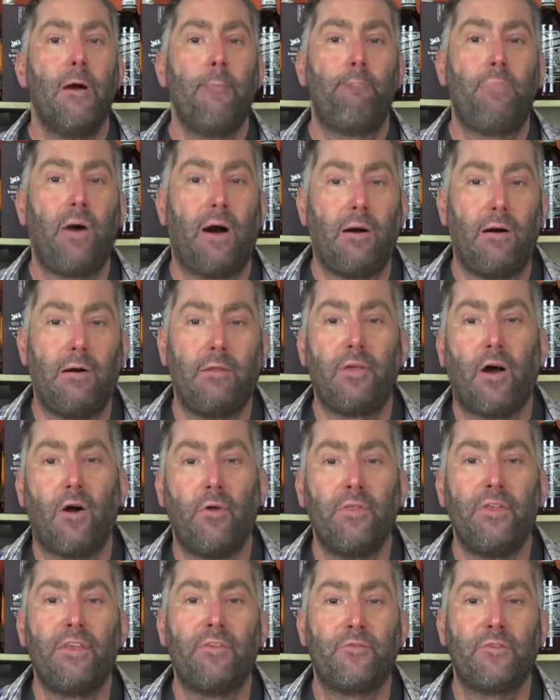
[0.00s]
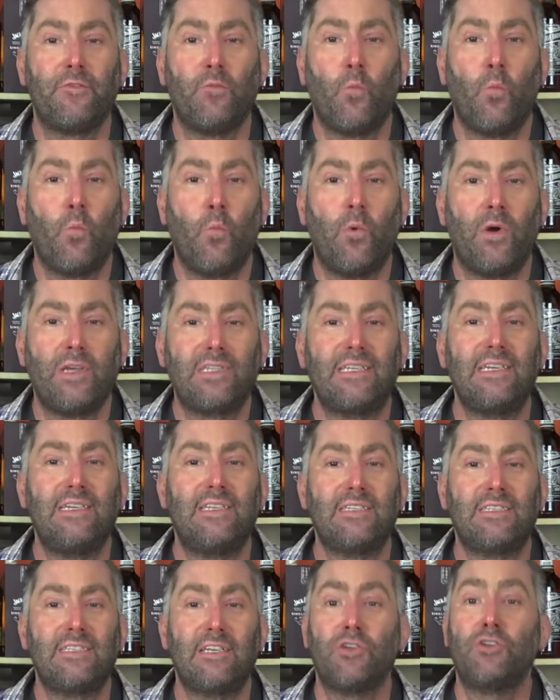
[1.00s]
all the different whiskey
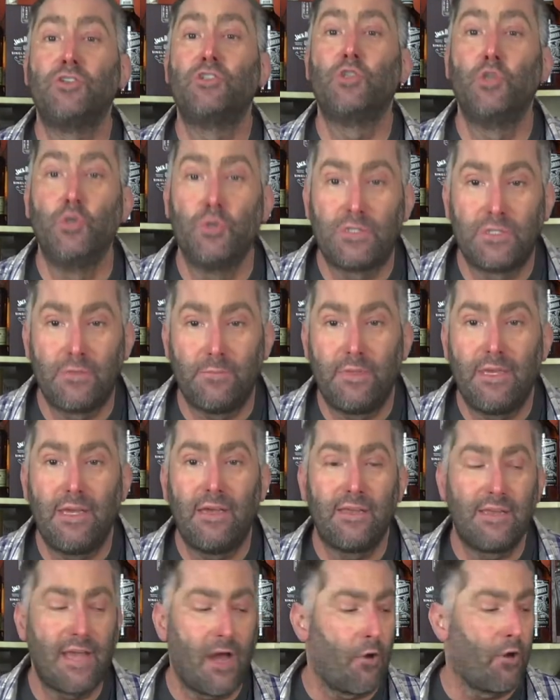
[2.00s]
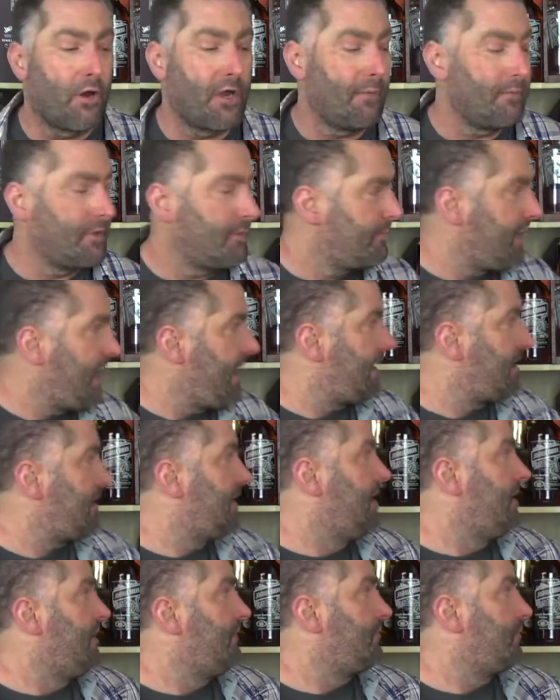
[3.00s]
distillers used to be and now are coming back.
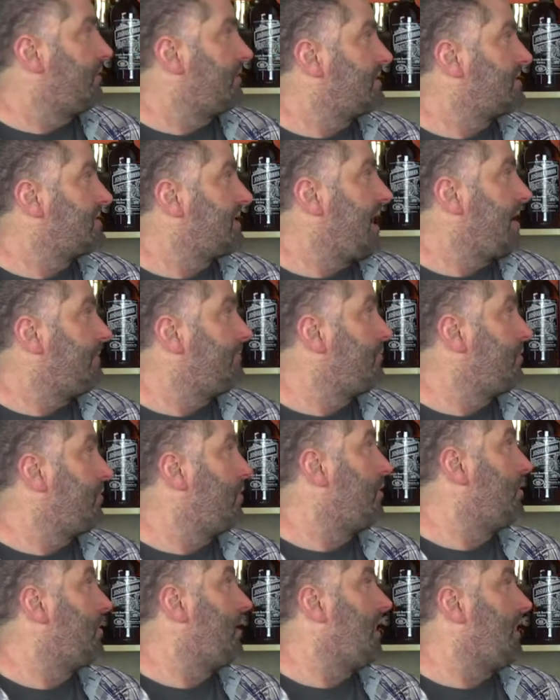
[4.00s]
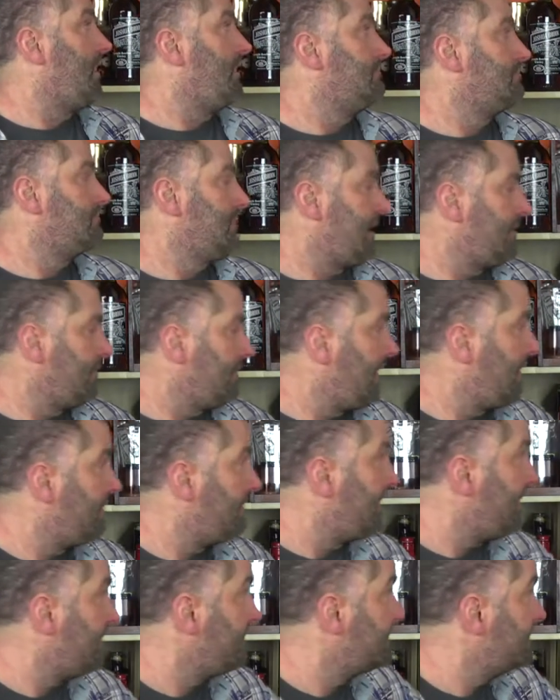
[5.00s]
For example, um, I don't
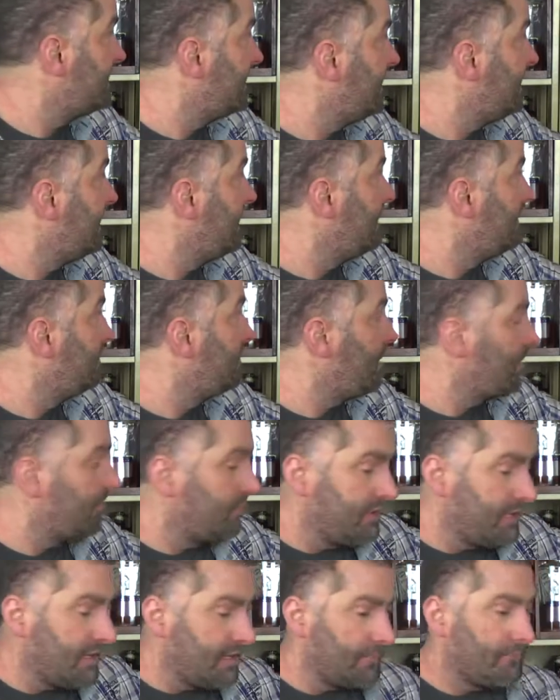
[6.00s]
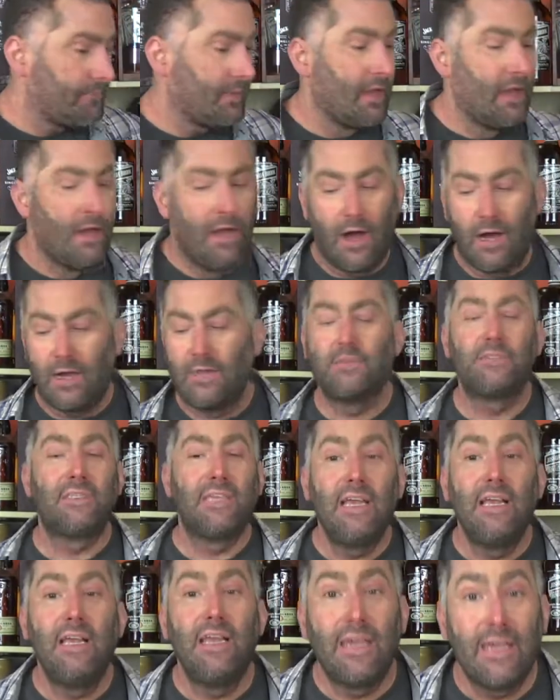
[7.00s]
even have a Teeling bottle here. Uh,
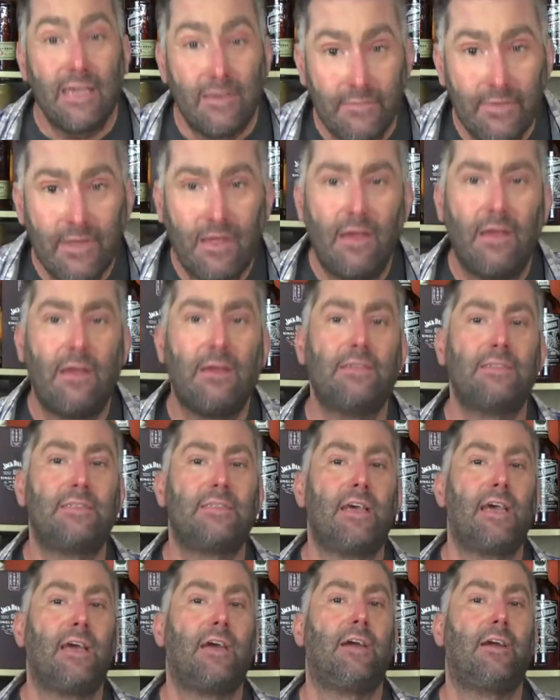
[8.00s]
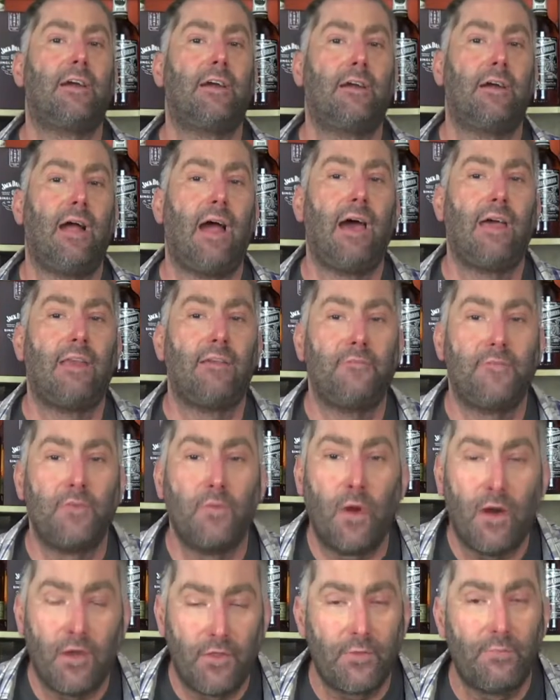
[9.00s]
Teeling is there, and a
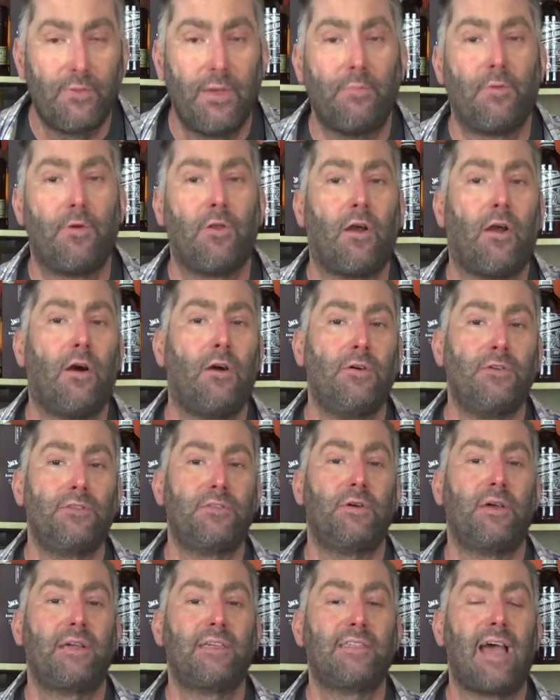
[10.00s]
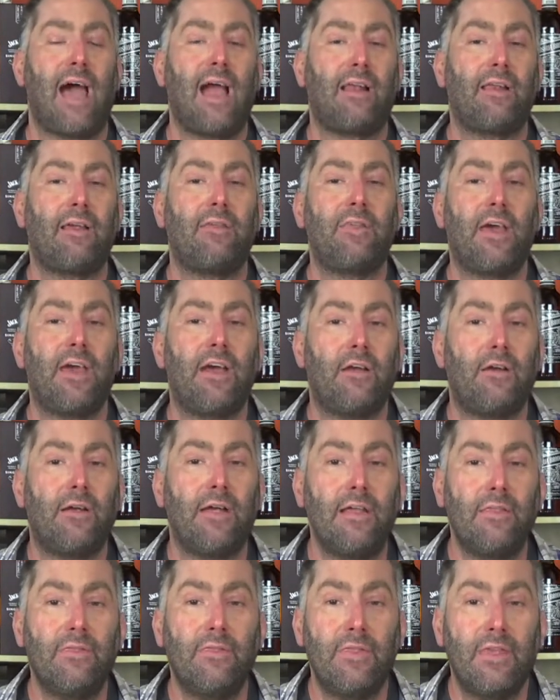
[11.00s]
few other people are also exactly there
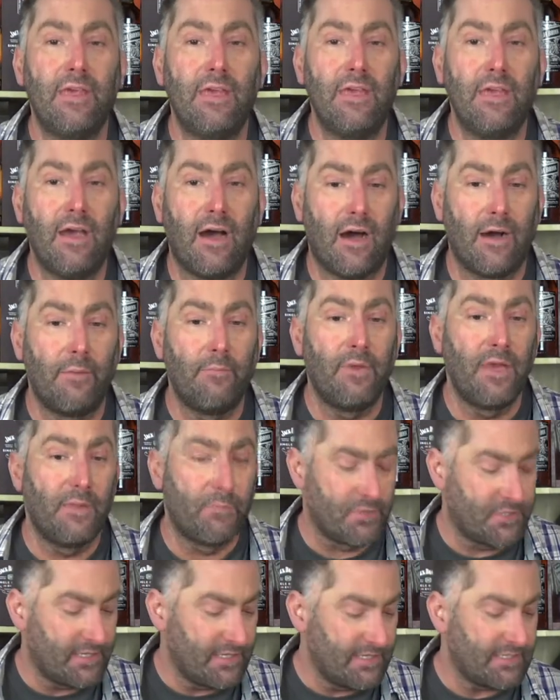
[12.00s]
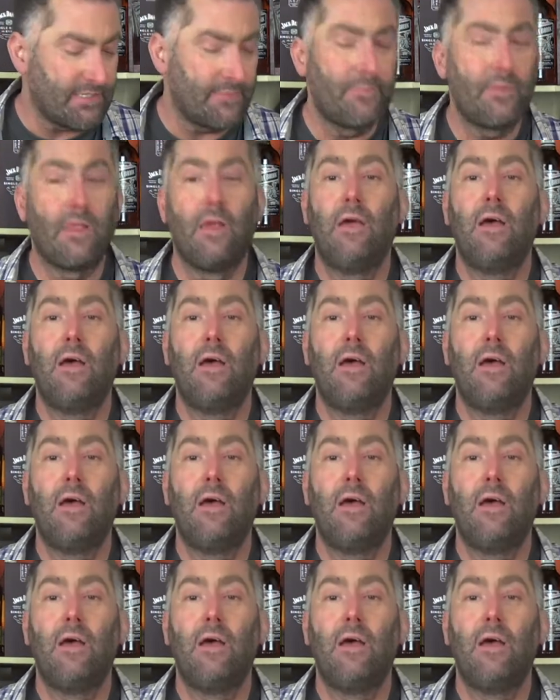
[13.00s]
in the um, Liberties.